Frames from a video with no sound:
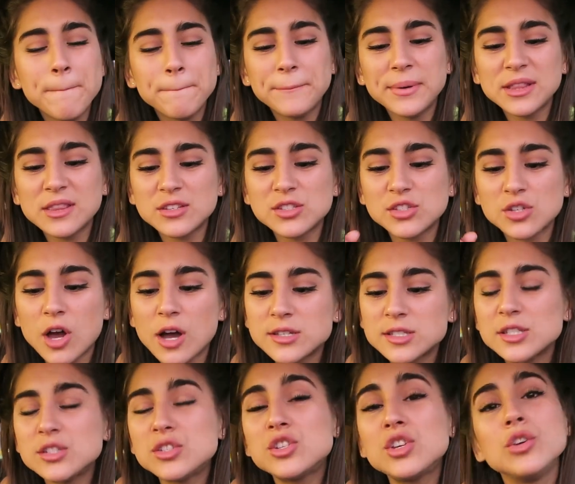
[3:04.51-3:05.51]
But the
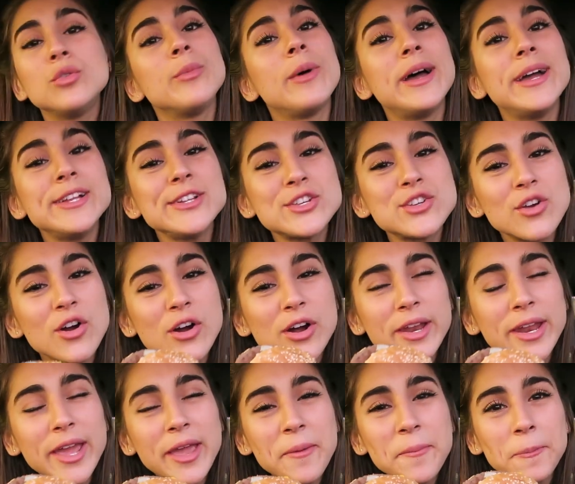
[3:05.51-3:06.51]
sauce is too much
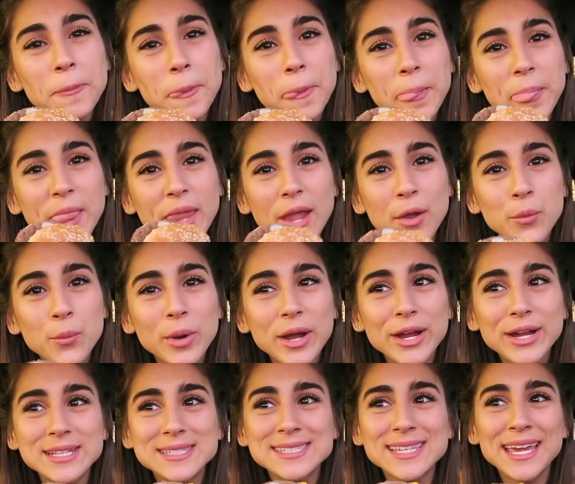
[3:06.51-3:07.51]
on it,
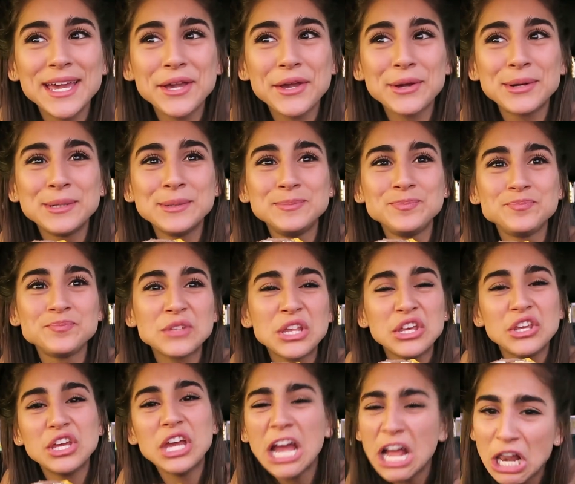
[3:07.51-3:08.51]
where it's like
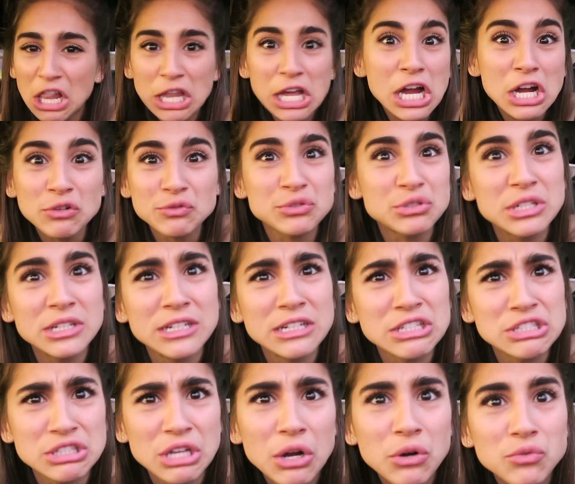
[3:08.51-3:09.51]
you get lost in the
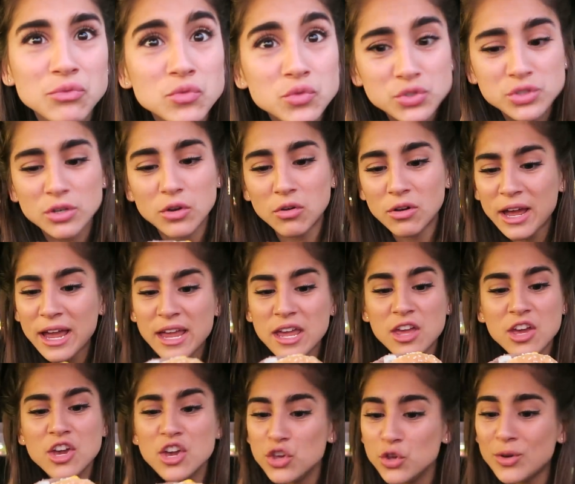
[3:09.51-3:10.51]
sauce, okay?
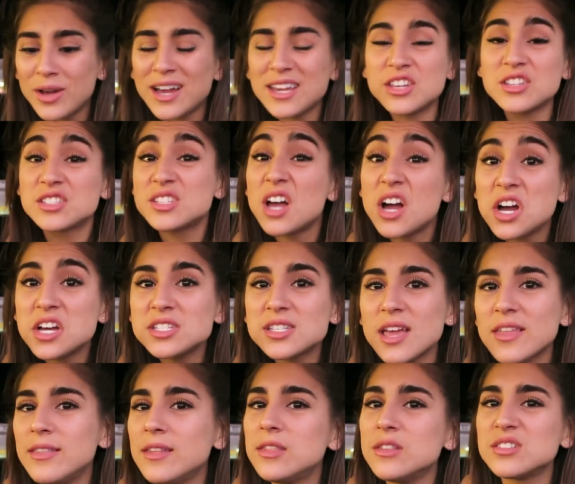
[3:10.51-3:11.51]
You got your sauce
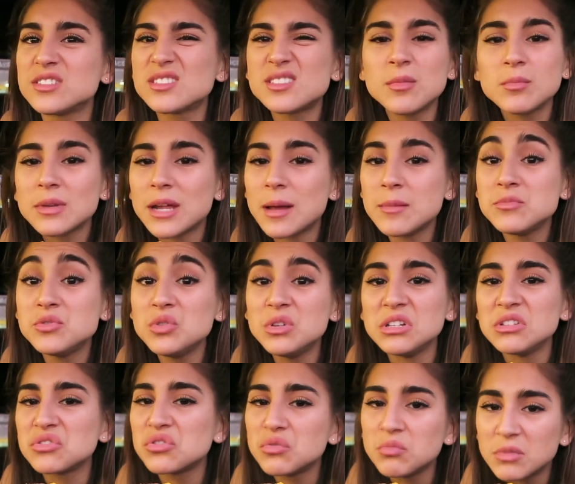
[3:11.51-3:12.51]
and then sometimes you
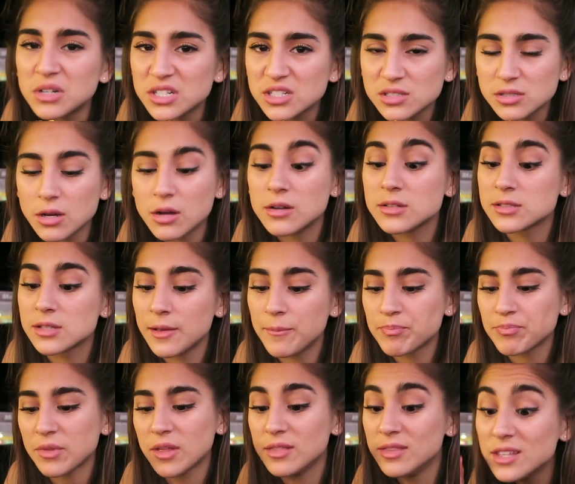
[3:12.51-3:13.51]
get too much sauce,
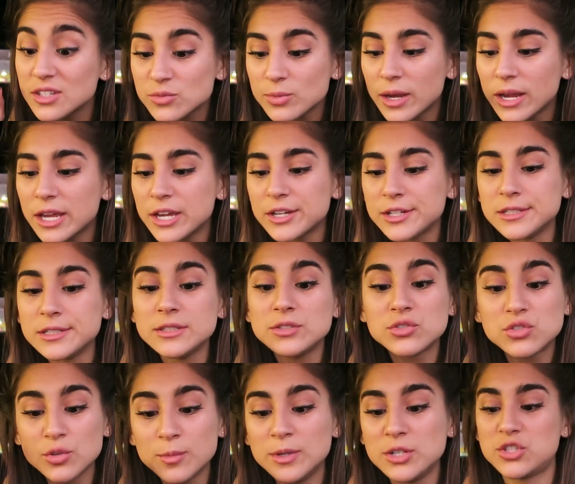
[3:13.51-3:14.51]
and this right here is
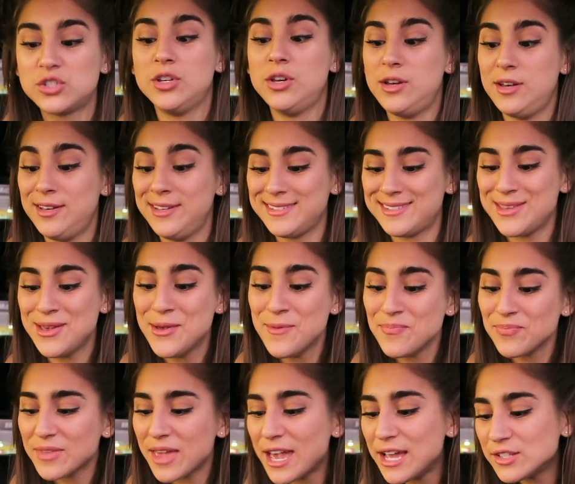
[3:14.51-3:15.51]
too much sauce.
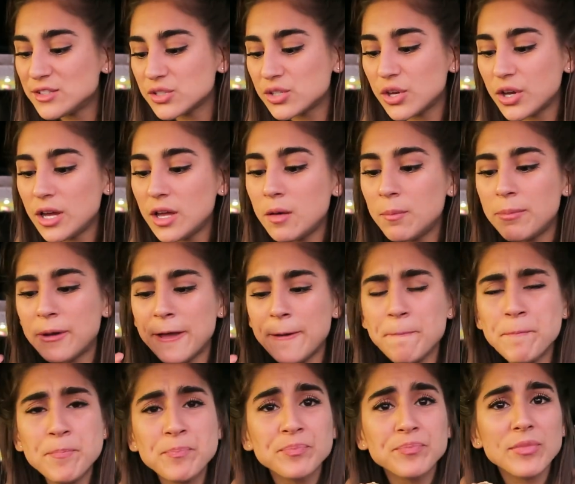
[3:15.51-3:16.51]
It's good,
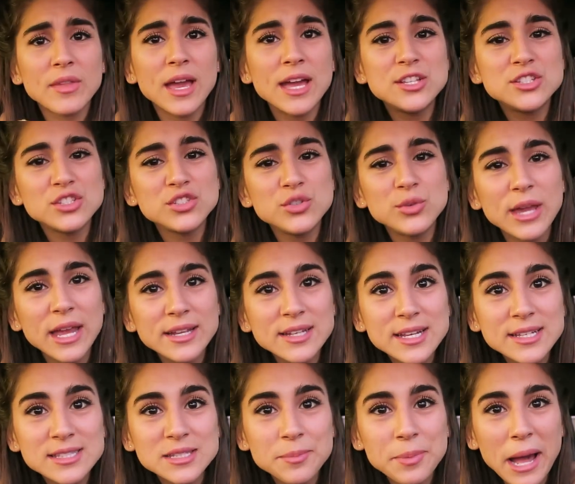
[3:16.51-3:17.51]
but it's just, you can't
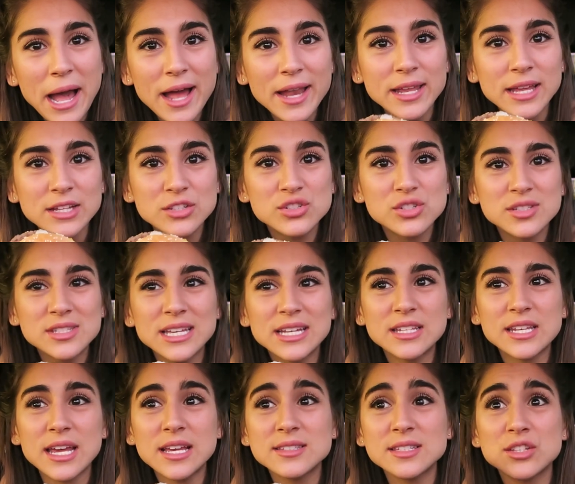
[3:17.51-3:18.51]
taste the patty. It just like
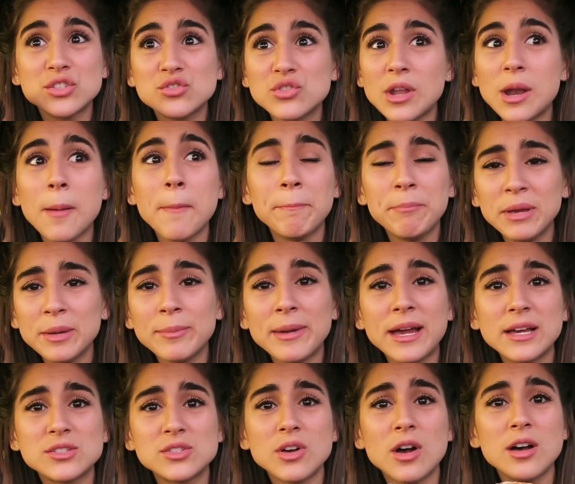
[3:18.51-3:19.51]
tastes like straight up Big
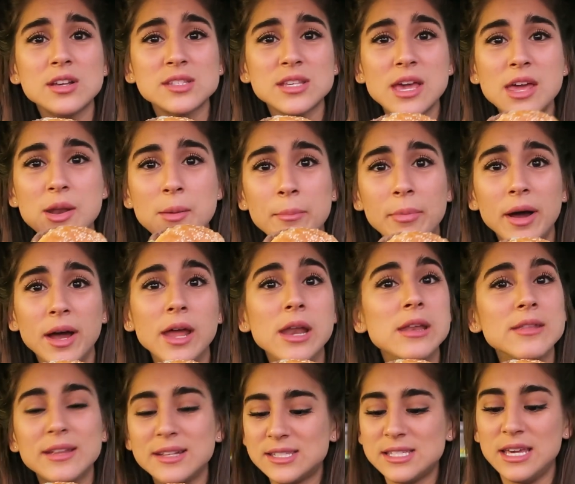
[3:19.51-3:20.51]
Mac sauce and a
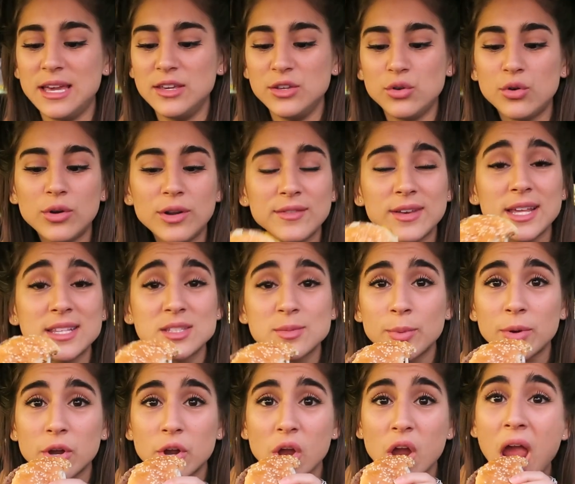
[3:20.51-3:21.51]
bun. That's it. You don't even taste the
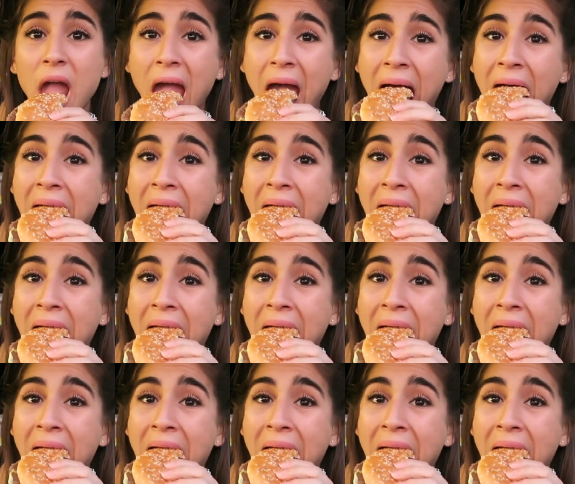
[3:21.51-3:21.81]
burger.